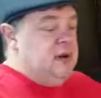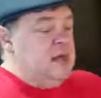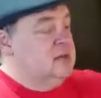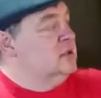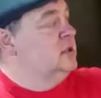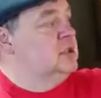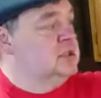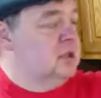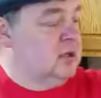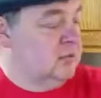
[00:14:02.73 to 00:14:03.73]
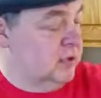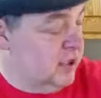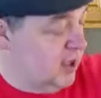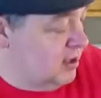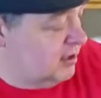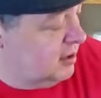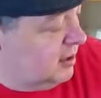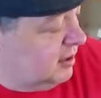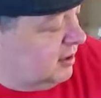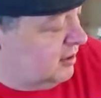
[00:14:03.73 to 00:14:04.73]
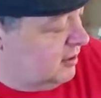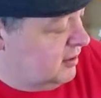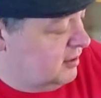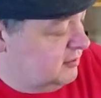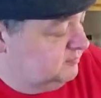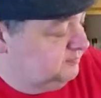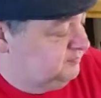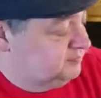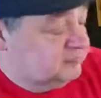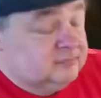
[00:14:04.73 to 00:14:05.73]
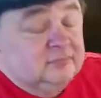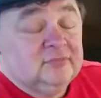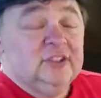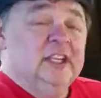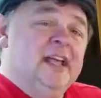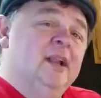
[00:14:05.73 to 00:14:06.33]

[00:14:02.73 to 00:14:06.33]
bottles that you started with. And